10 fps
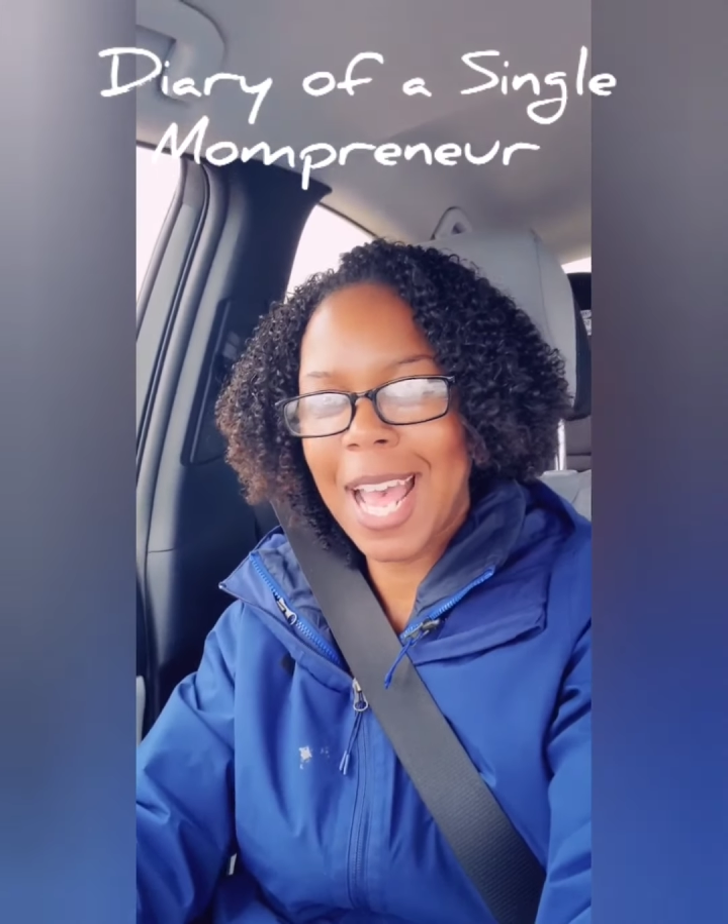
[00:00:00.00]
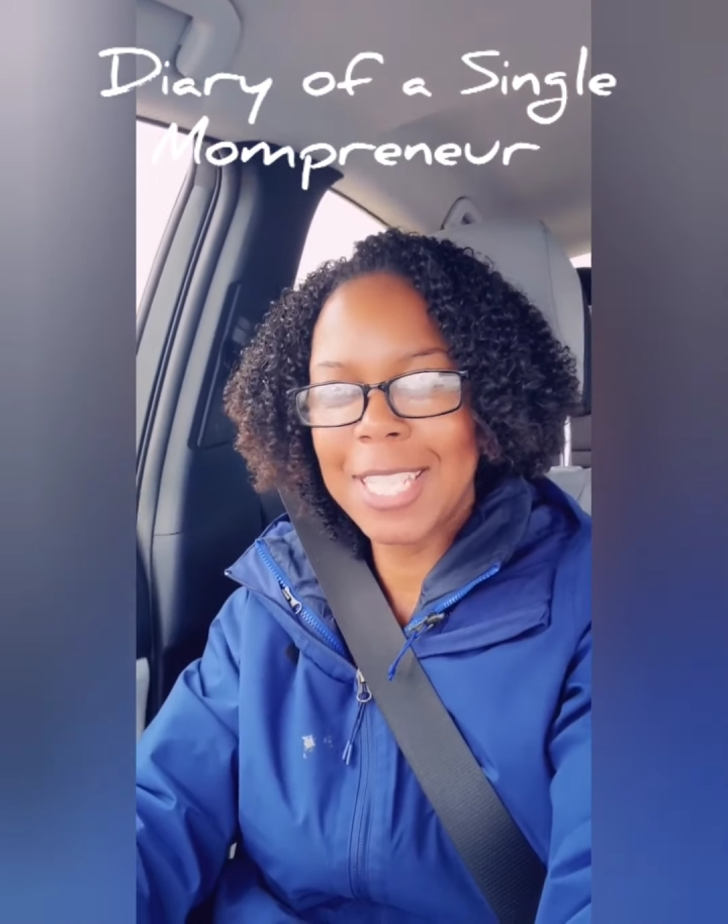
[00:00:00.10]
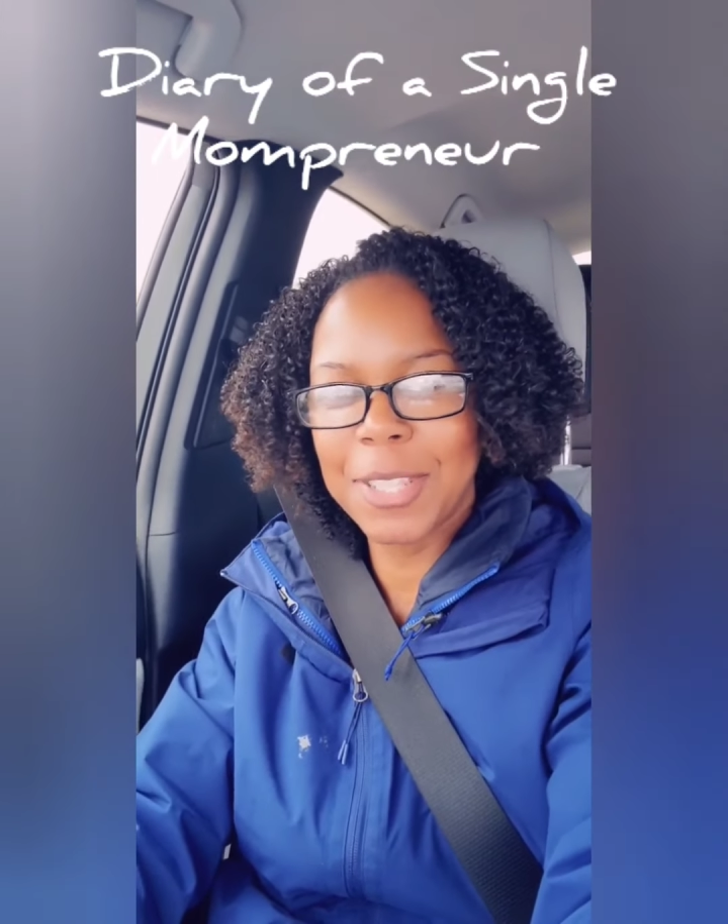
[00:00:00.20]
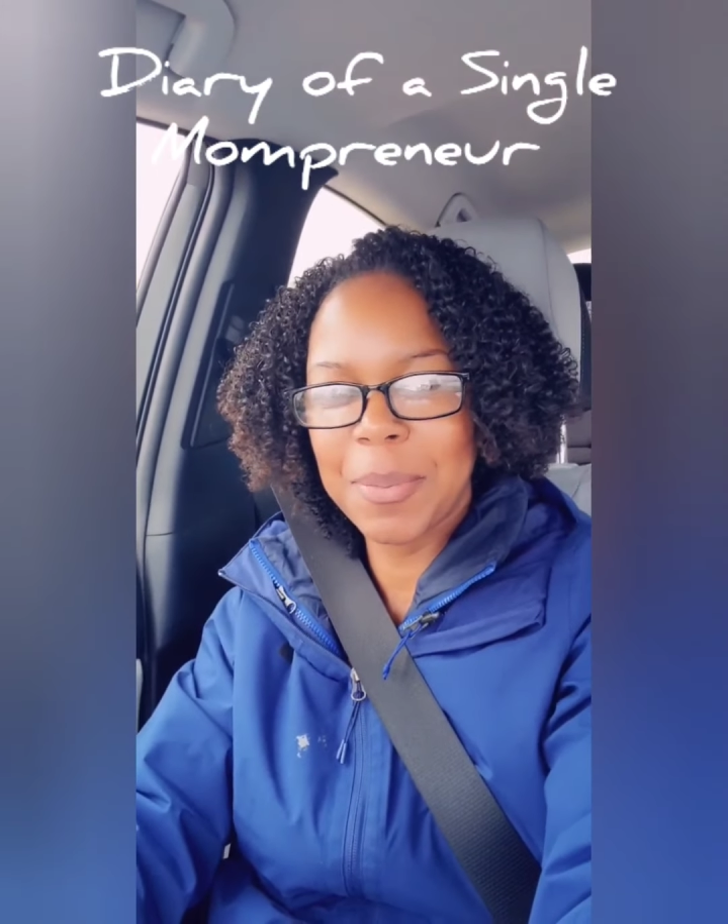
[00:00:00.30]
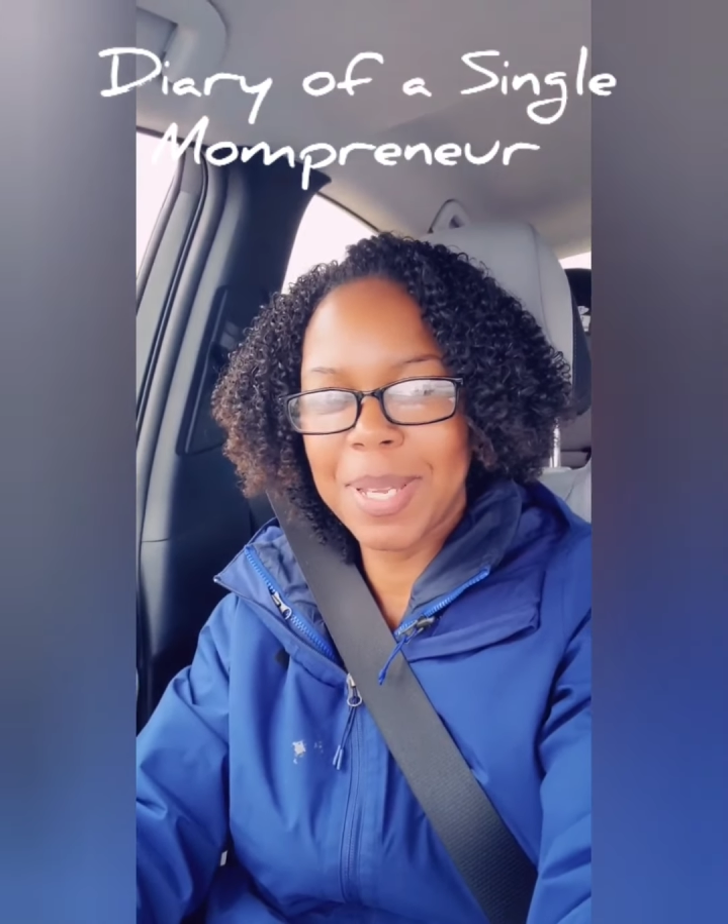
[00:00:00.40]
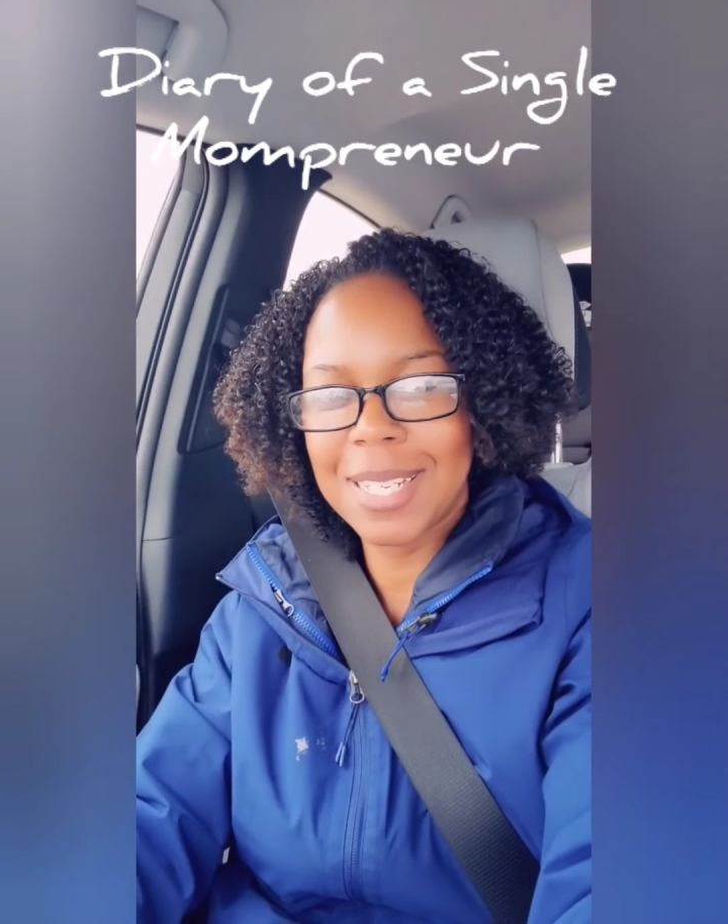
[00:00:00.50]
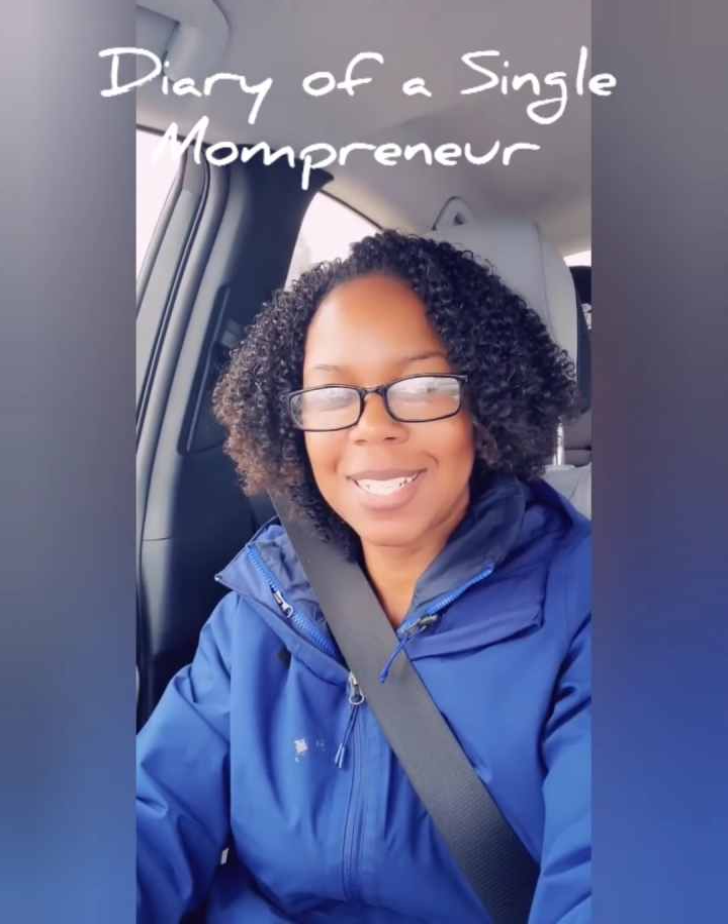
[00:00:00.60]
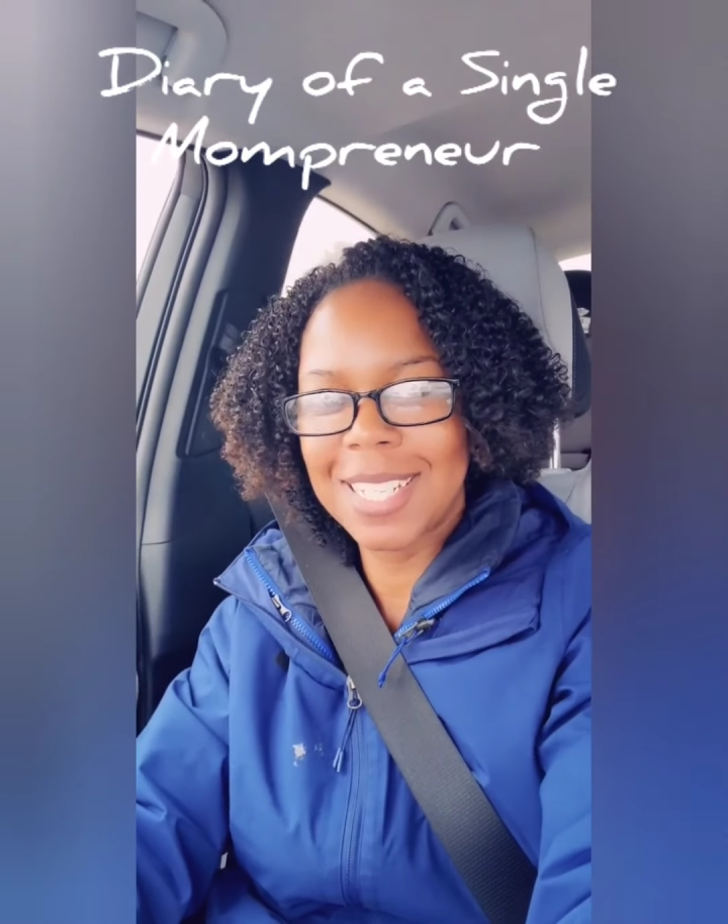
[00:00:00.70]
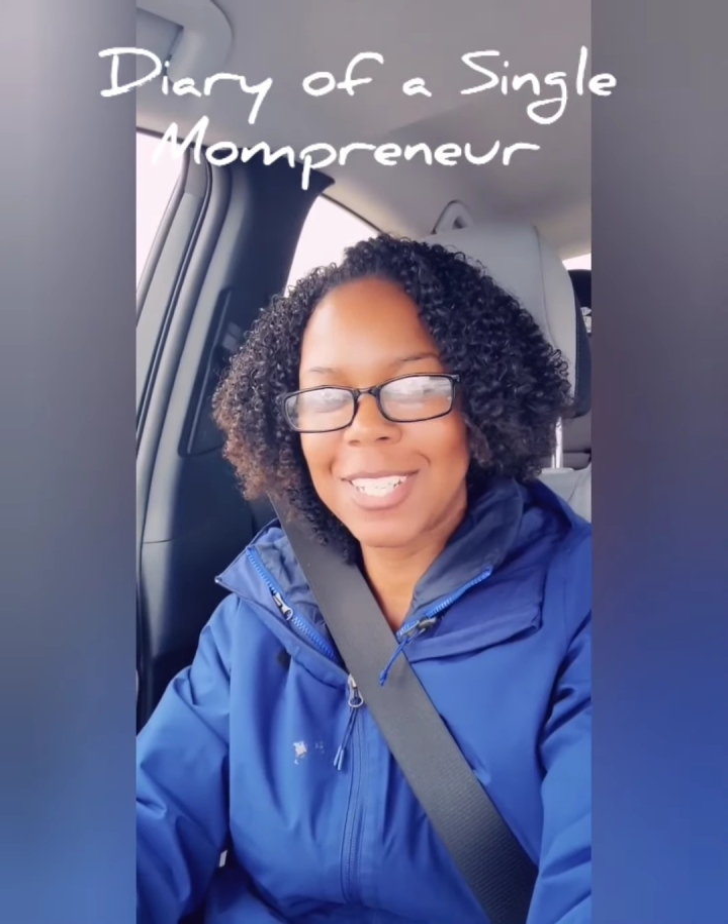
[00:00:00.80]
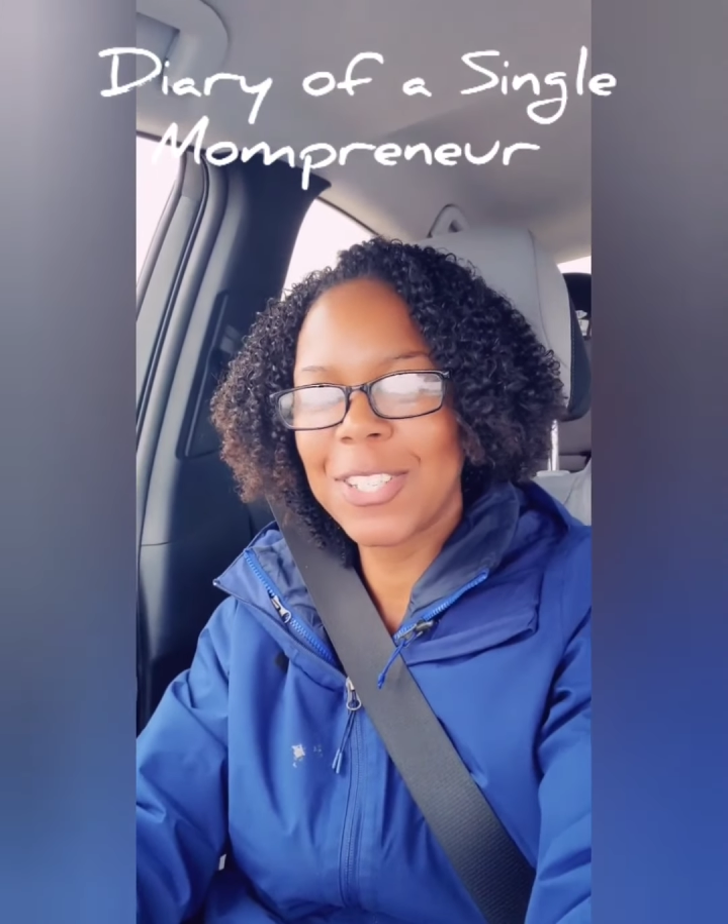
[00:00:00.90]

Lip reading: guys on the bench.